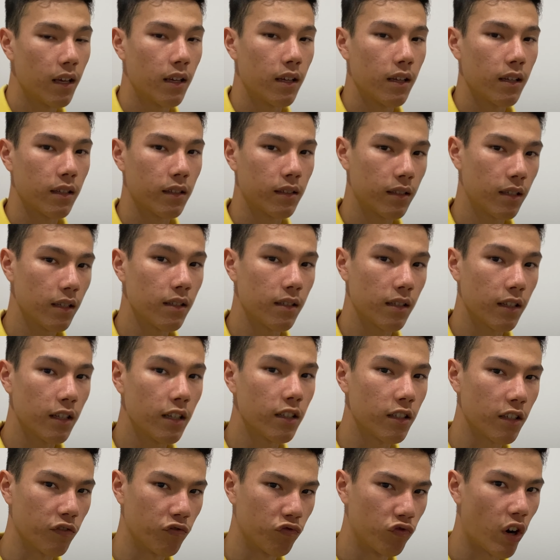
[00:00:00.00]
since it is
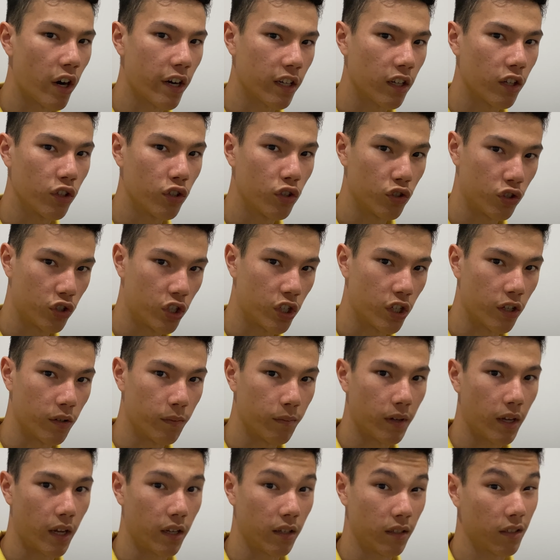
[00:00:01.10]
running a new chip
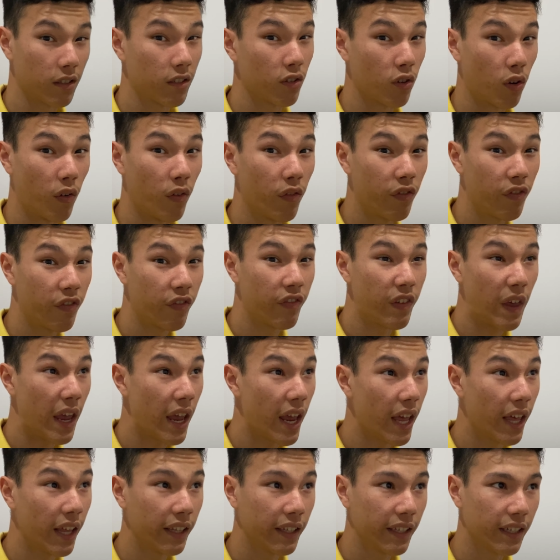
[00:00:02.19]
and it's got
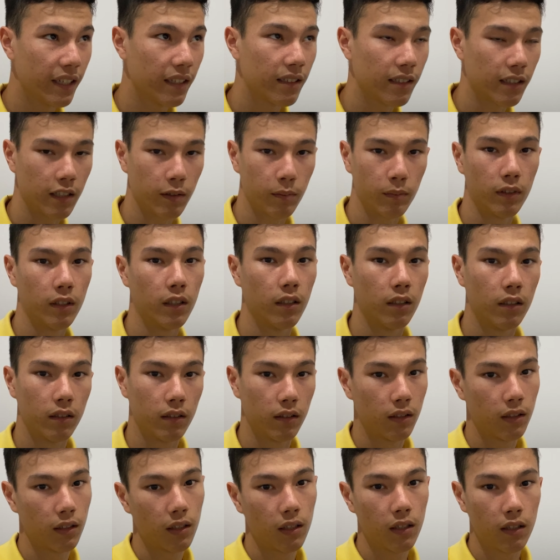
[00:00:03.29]
fairly similar
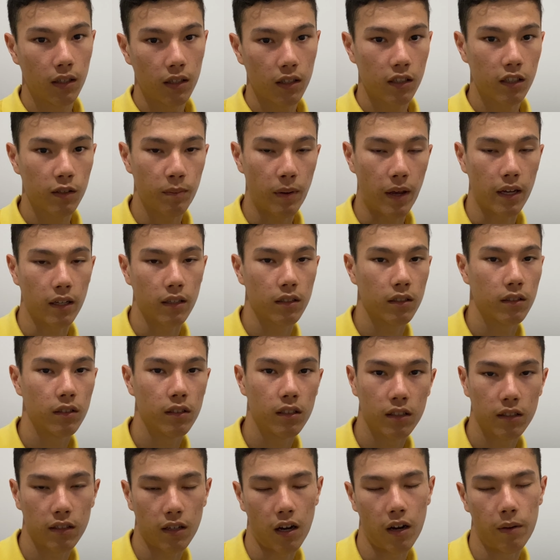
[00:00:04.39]
specs to this
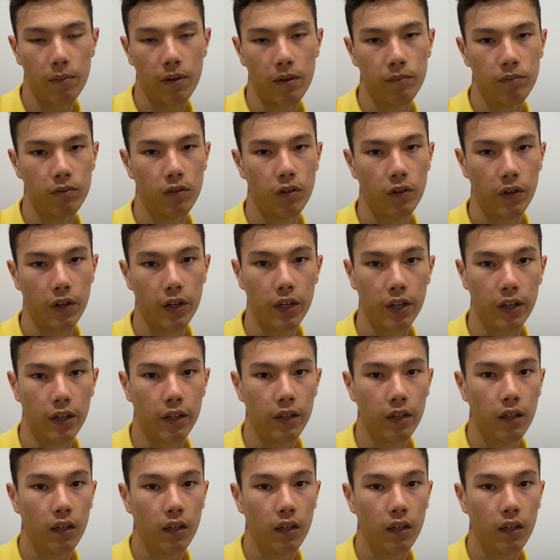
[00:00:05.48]
iPad Pro here,